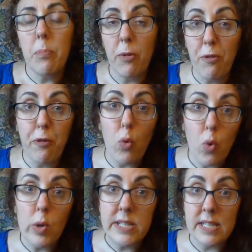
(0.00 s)

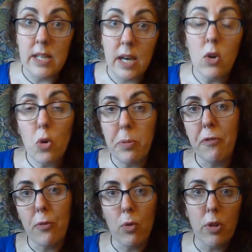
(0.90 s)
before dinner or
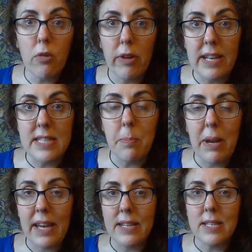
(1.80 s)
before the crazy
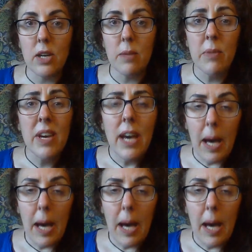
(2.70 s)
playtime.